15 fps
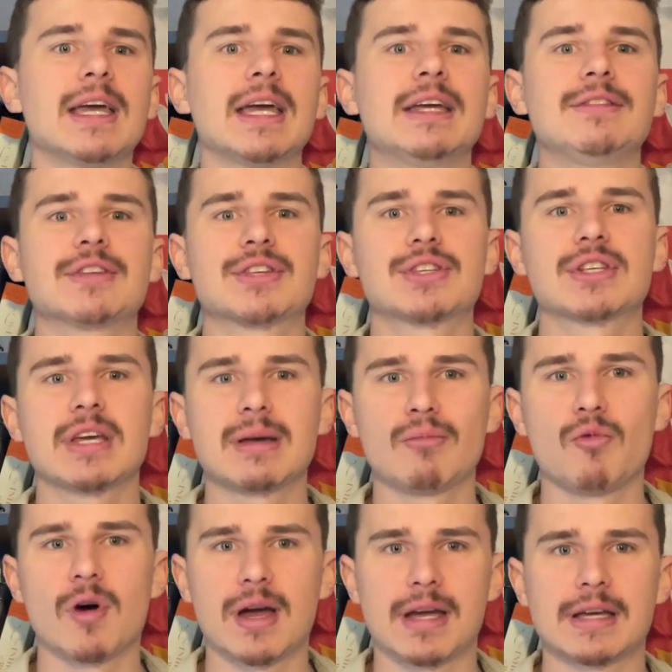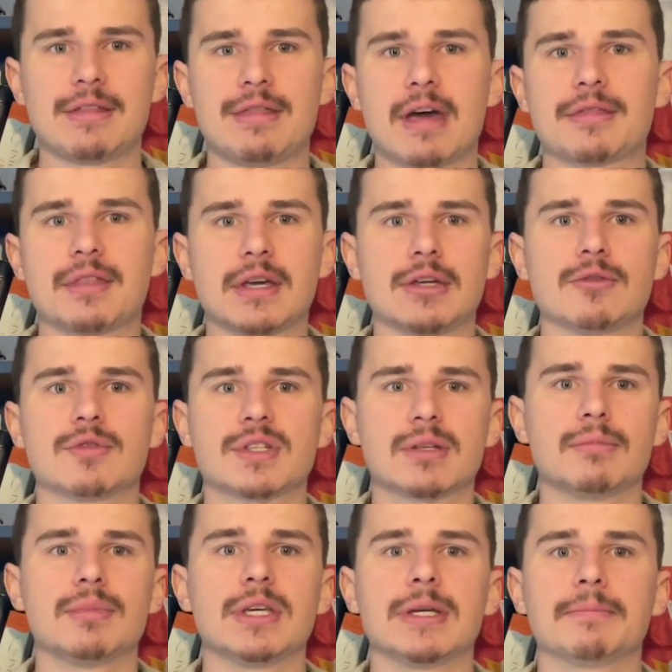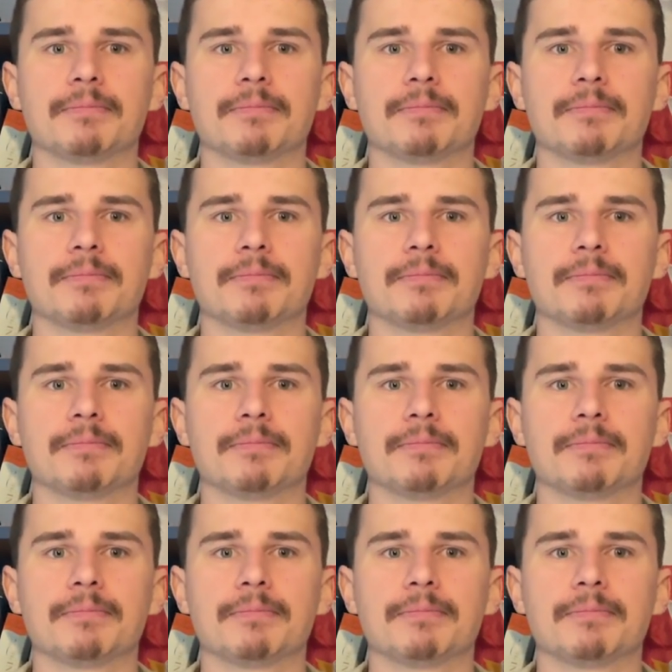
in the same way that they used to be.